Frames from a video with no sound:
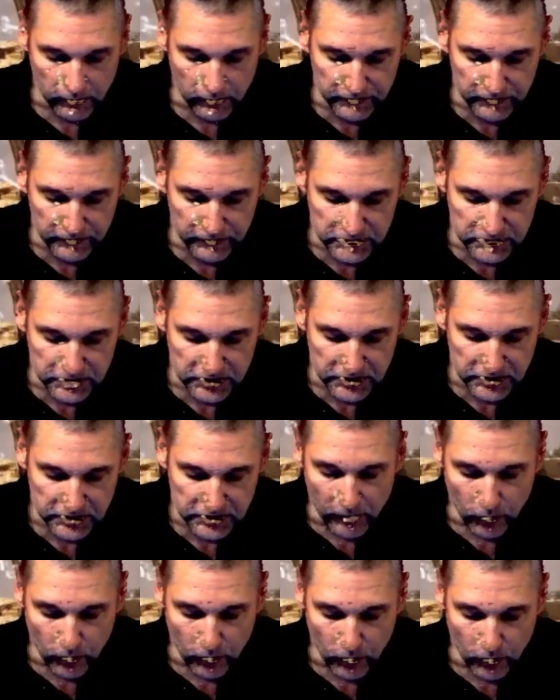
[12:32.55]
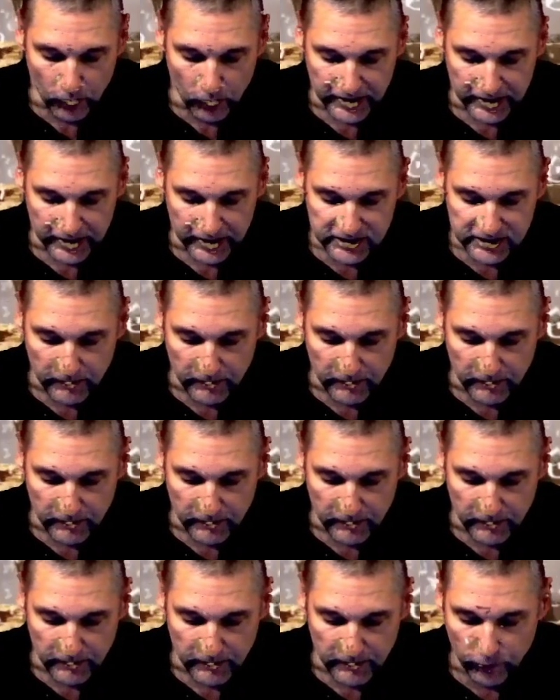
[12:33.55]
Behold, I send my messenger
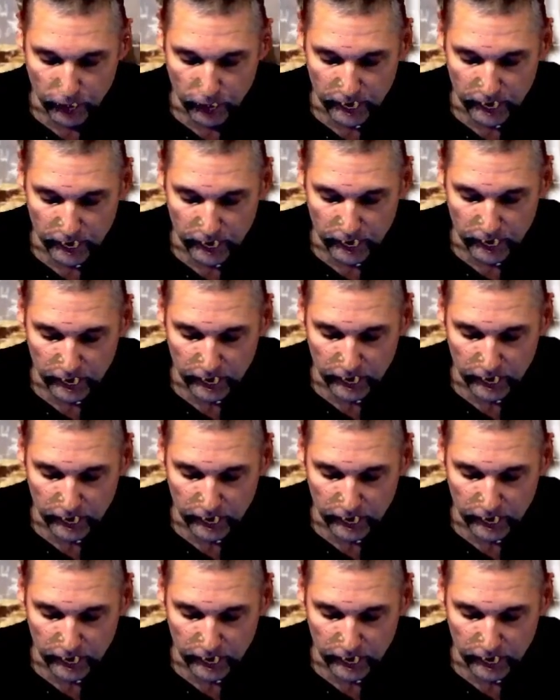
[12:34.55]
before thy face,